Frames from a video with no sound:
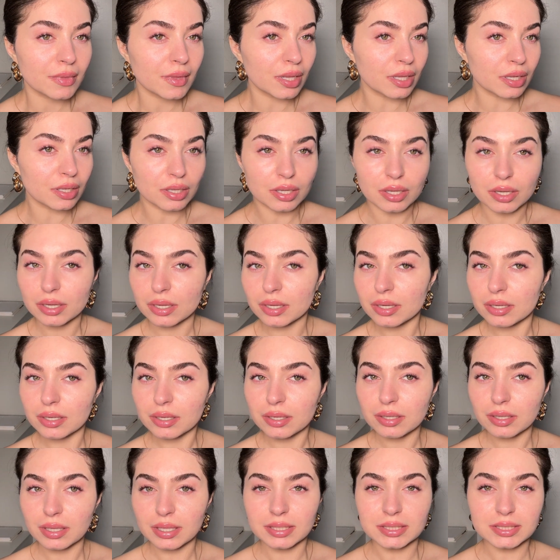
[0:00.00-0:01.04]
look
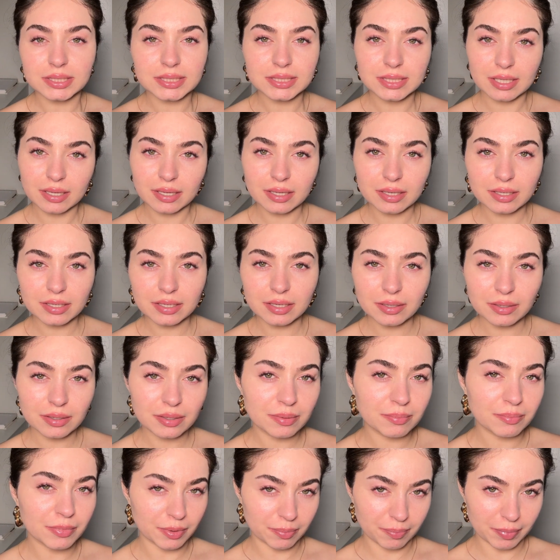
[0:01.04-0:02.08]
like skin
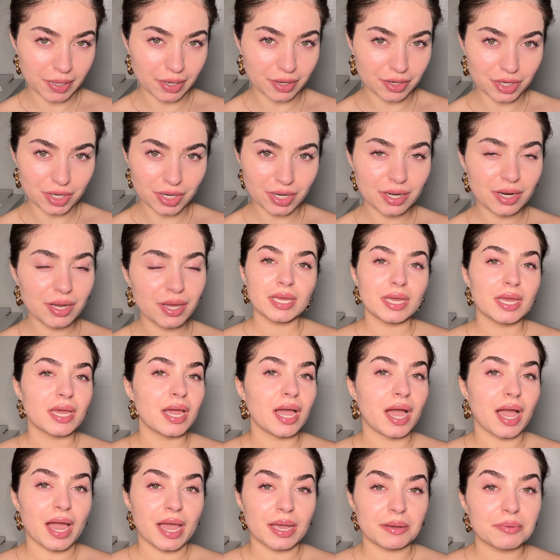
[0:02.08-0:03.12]
but better.
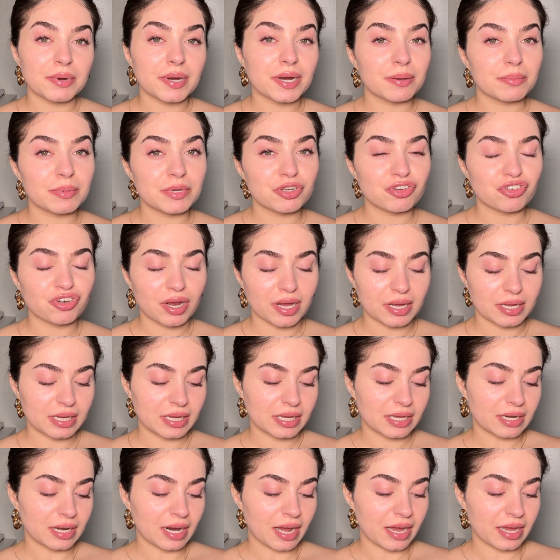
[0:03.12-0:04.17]
I recommend trying
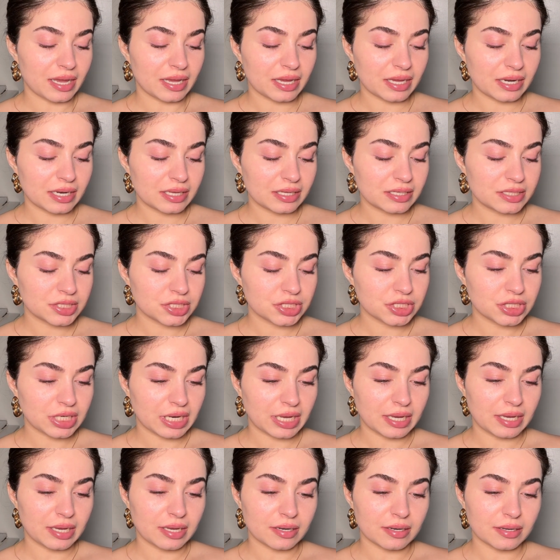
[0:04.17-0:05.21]
it. I get it in
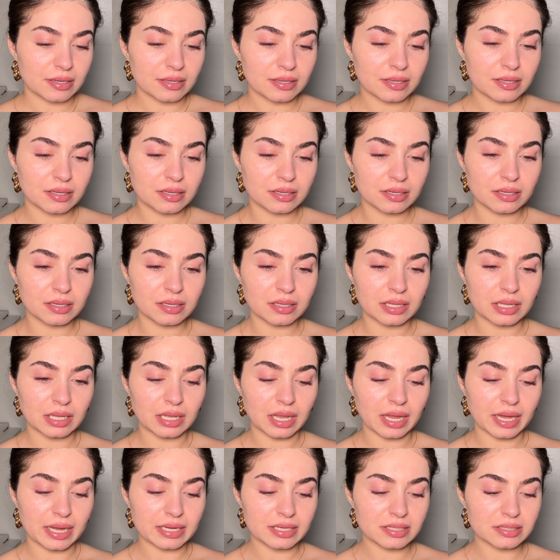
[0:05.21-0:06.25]
shade
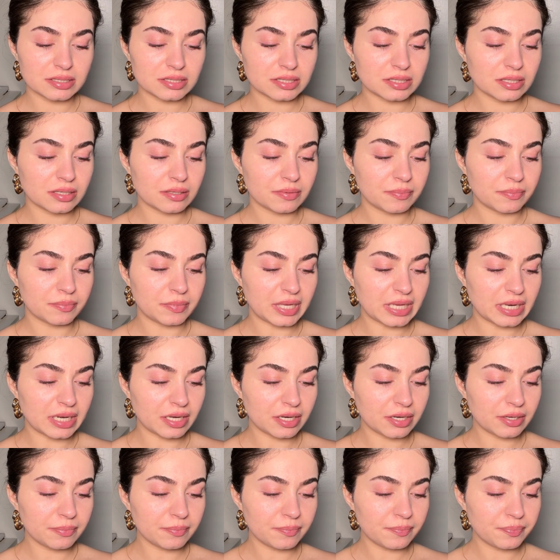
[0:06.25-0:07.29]
light,
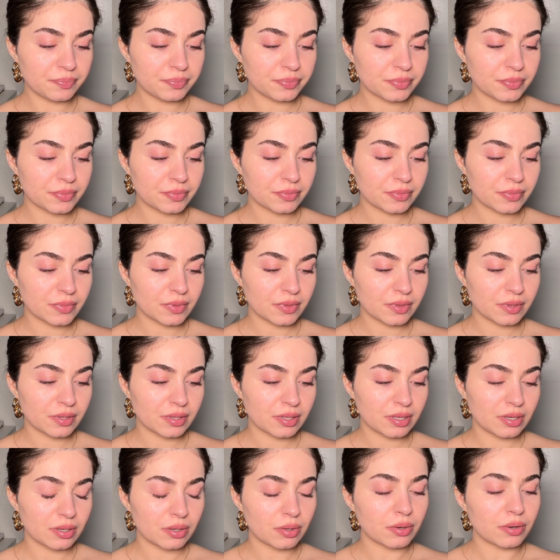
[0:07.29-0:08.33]
medium,
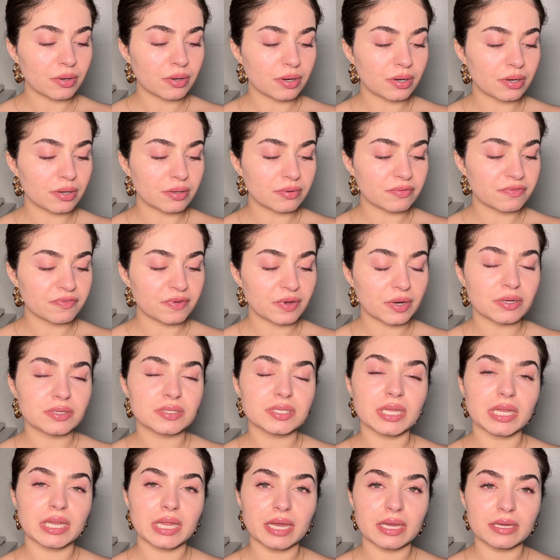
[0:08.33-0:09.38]
or fair
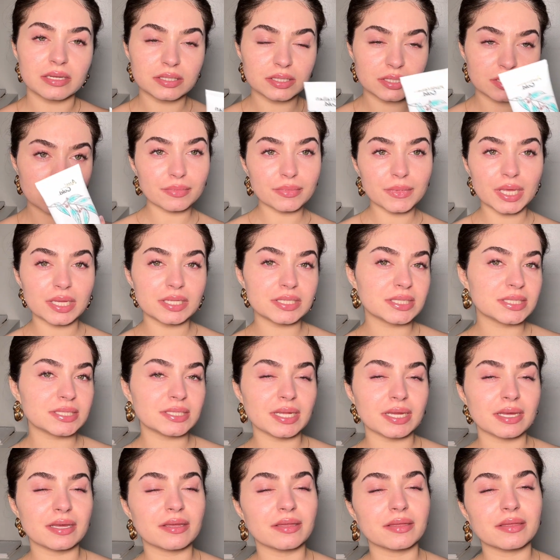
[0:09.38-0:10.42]
to light. It's
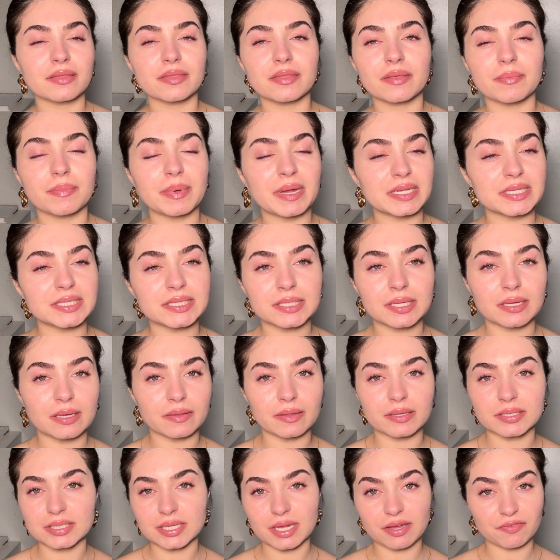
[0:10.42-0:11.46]
like the best thing
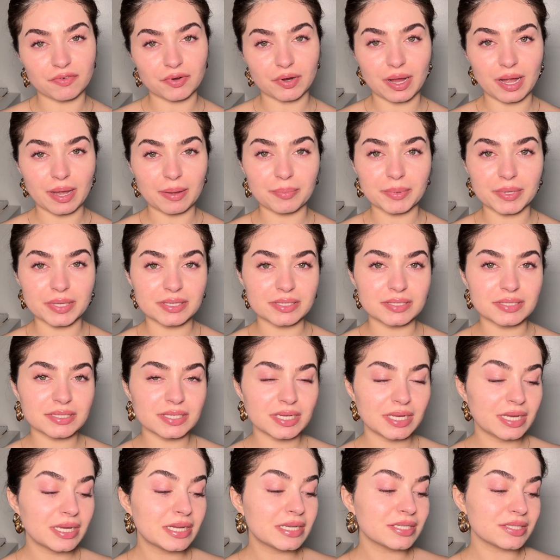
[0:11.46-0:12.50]
that's ever happened
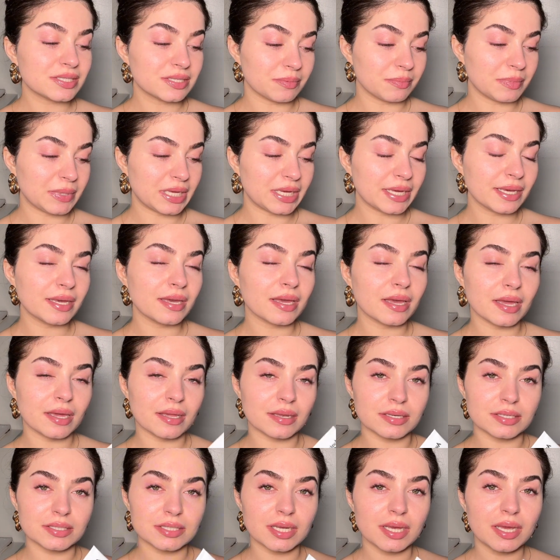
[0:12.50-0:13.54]
to me,
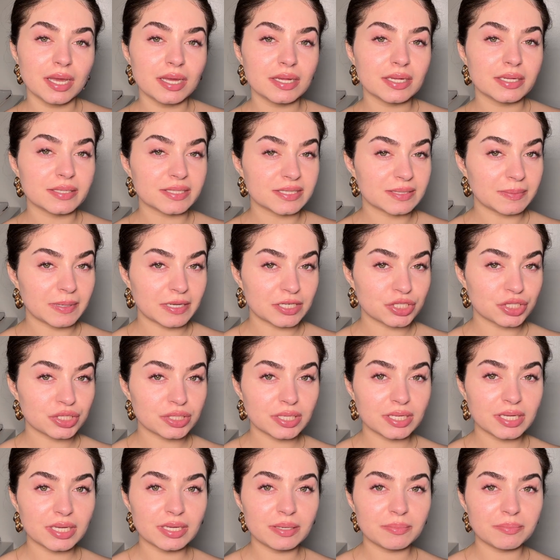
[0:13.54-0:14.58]
and
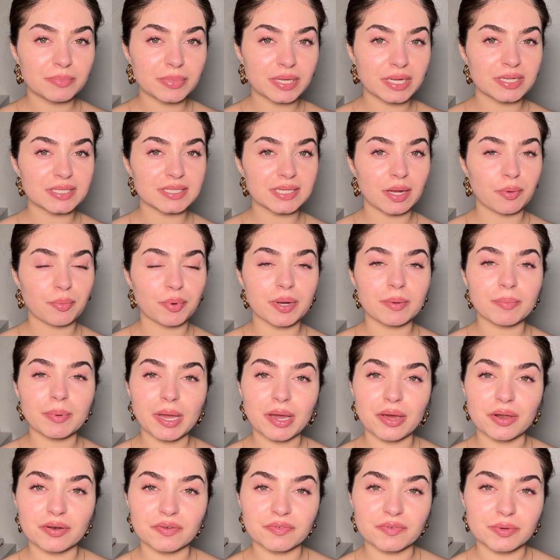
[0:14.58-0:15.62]
especially because I wear
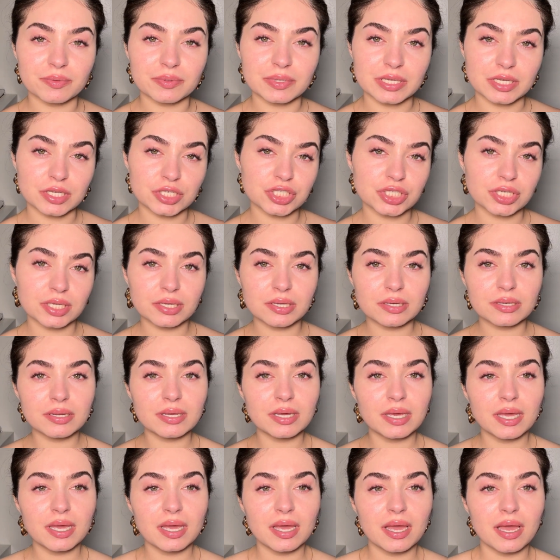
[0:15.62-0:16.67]
powder foundation,
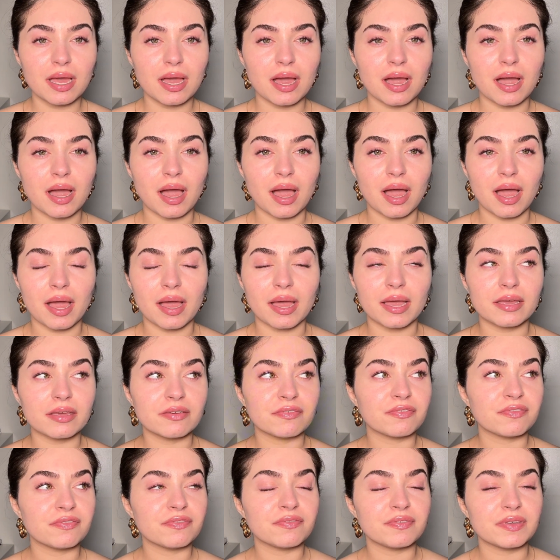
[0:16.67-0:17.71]
I
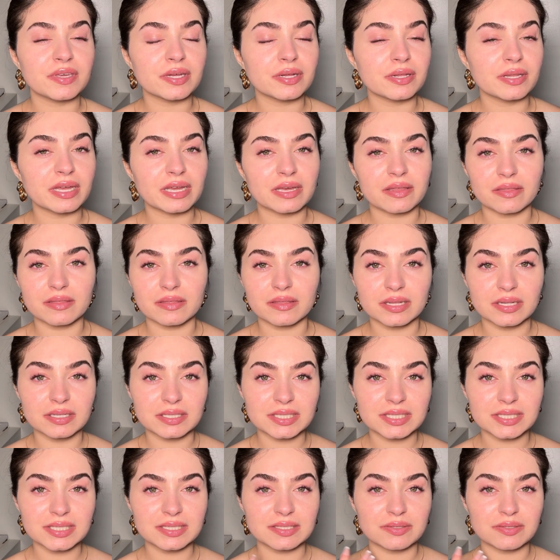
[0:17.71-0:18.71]
feel like this is